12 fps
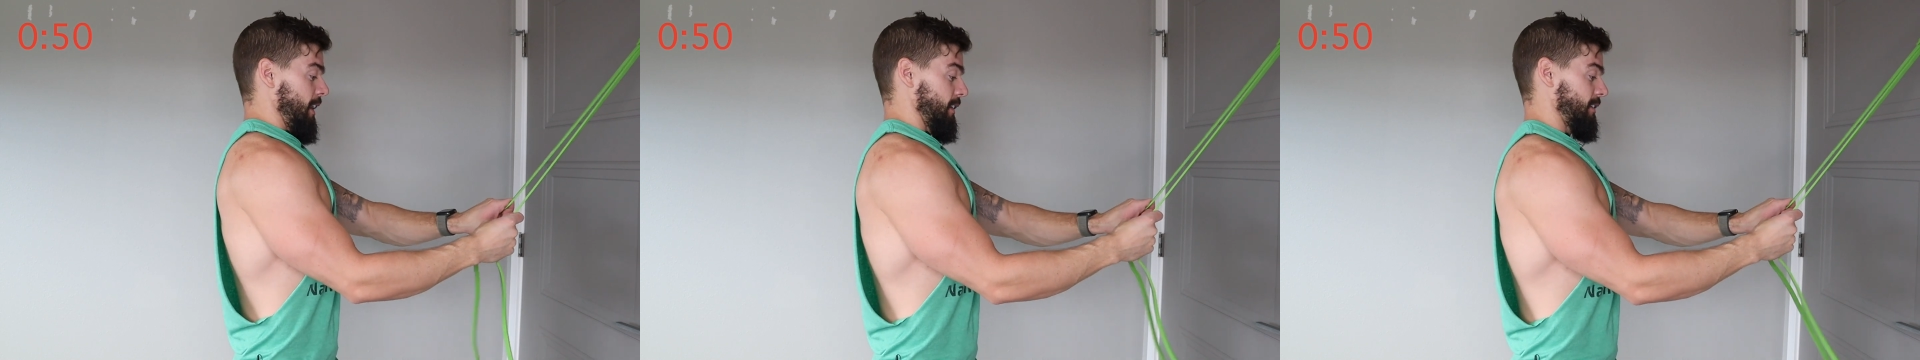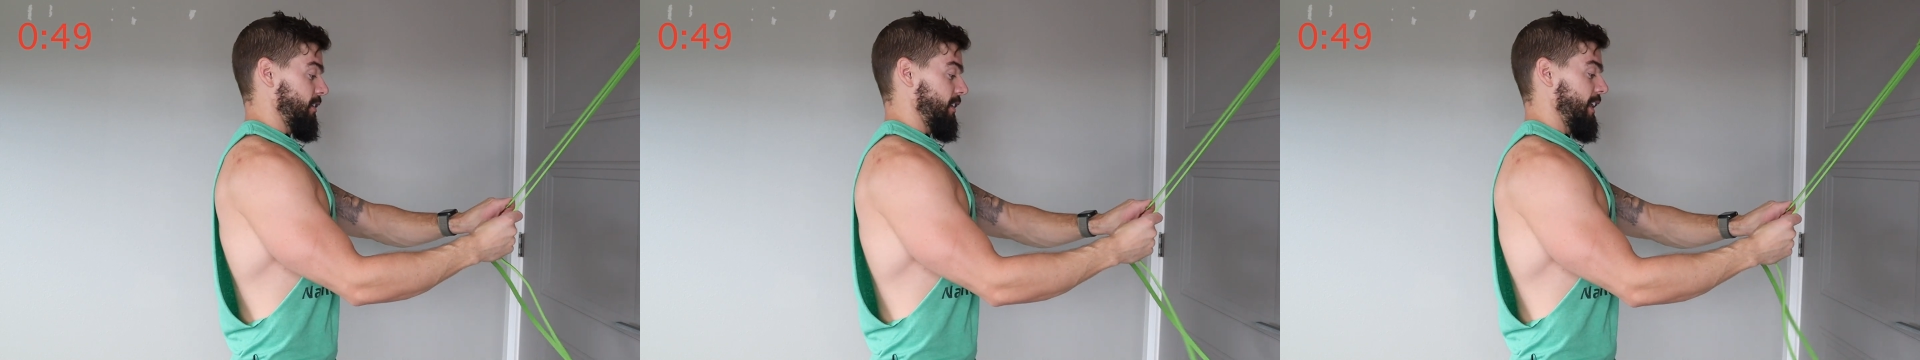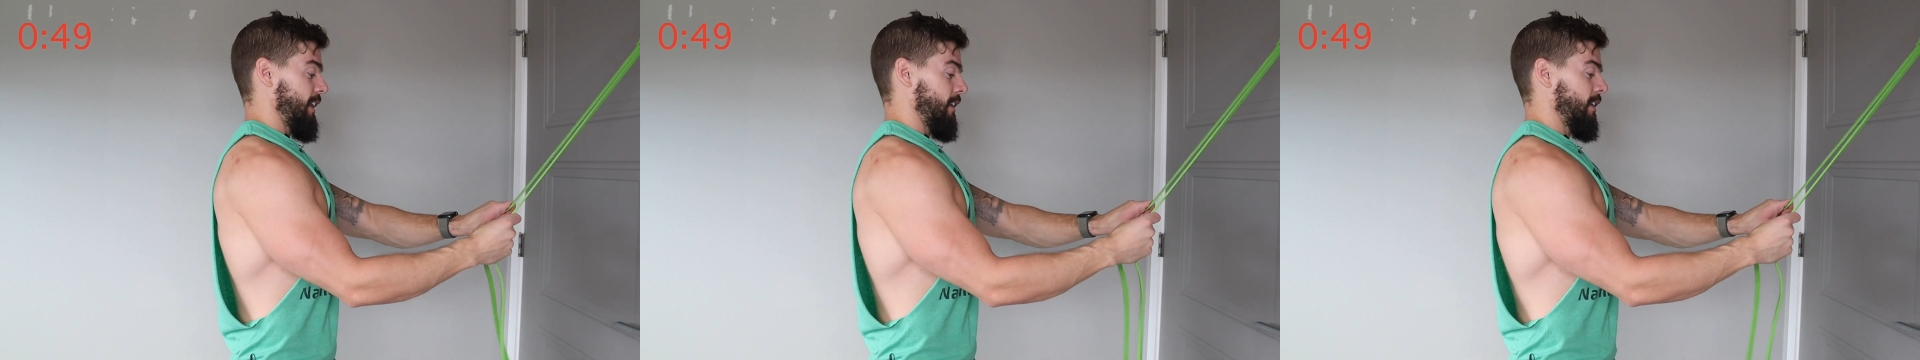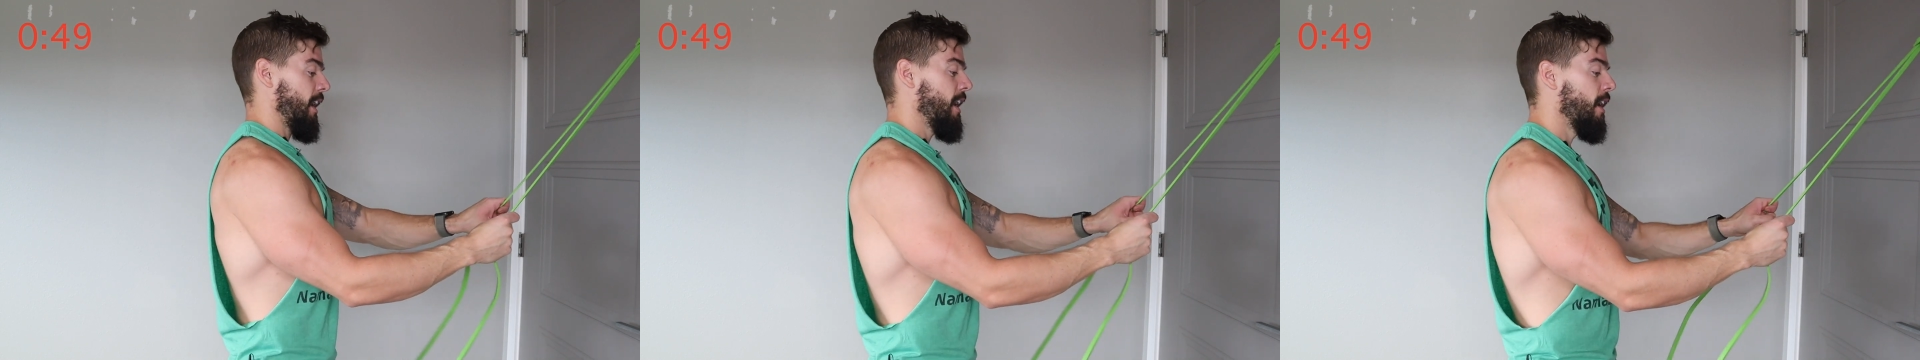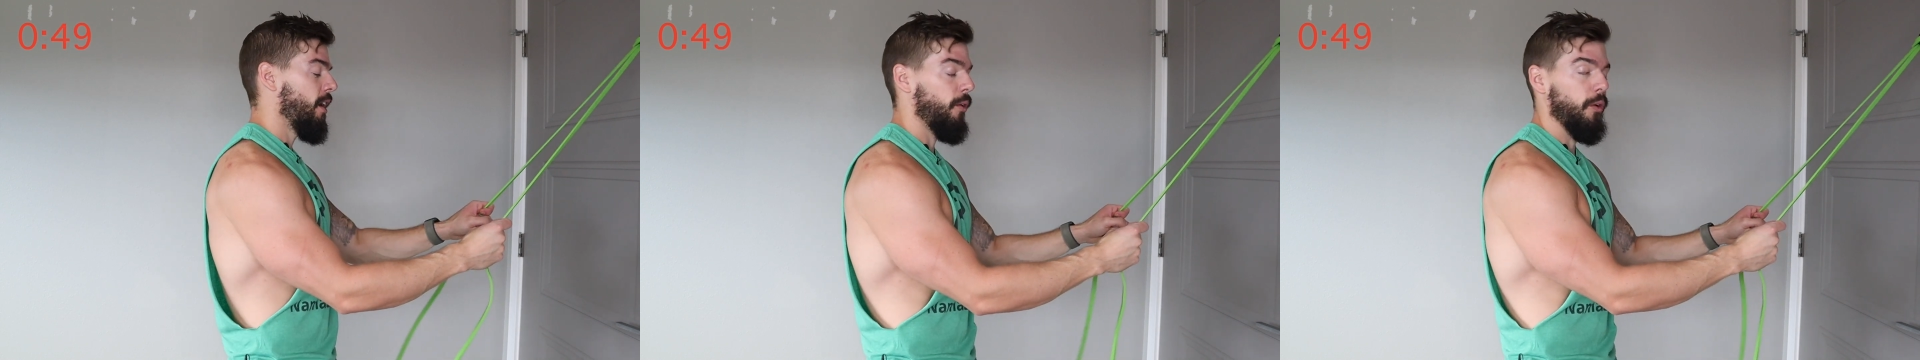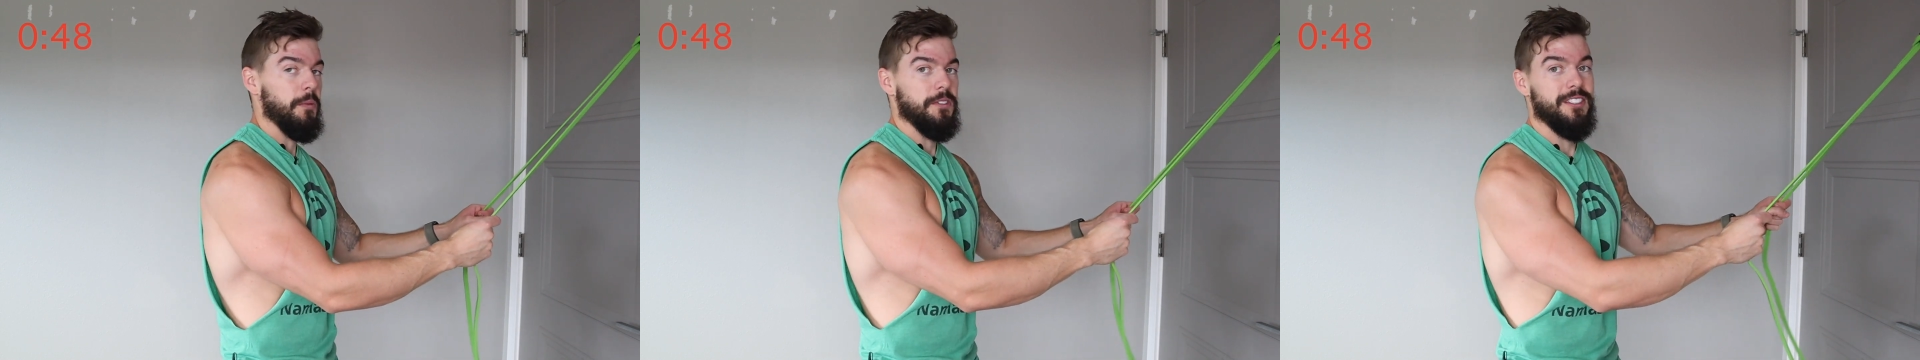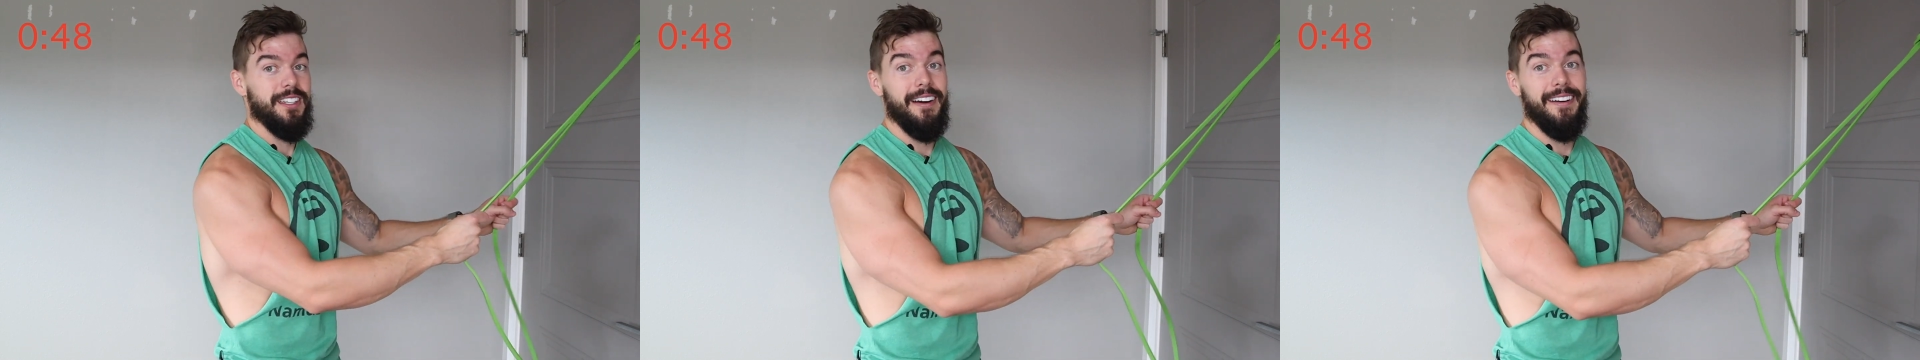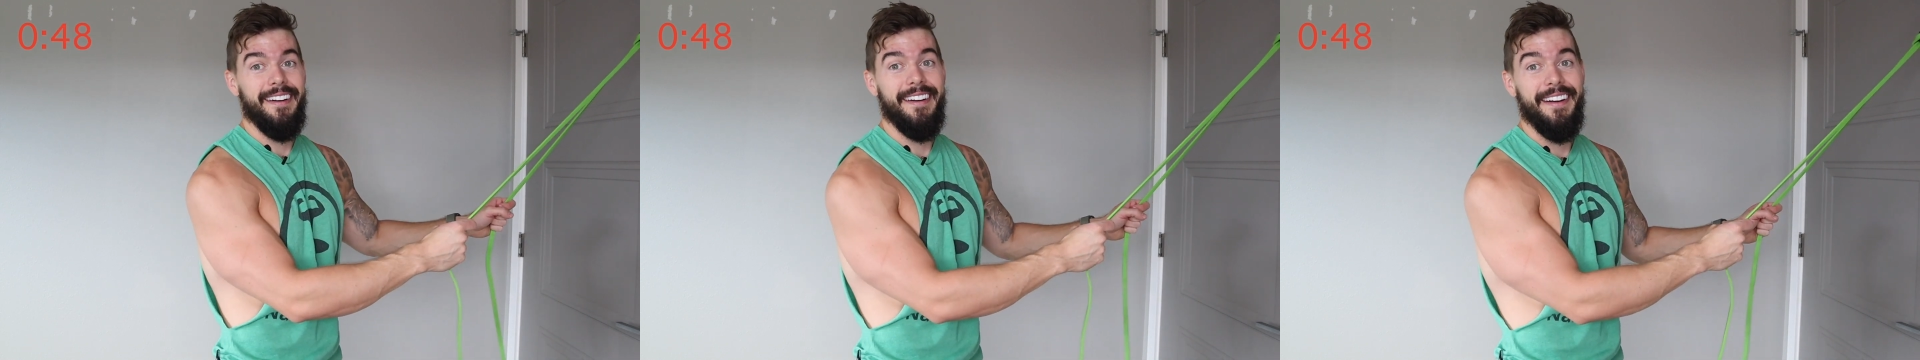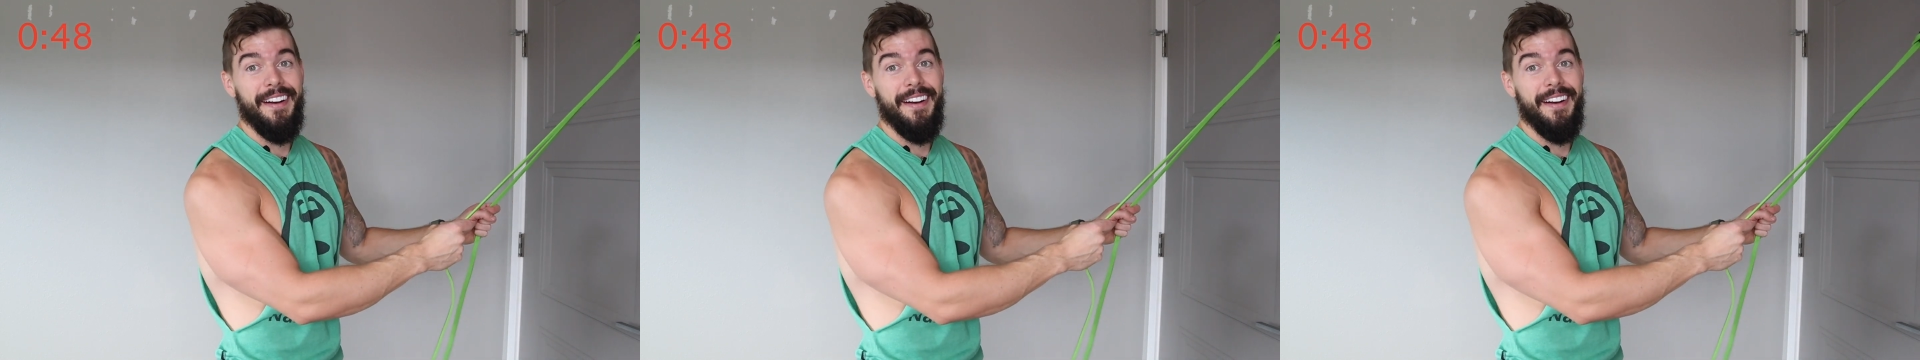till the end. We're almost there.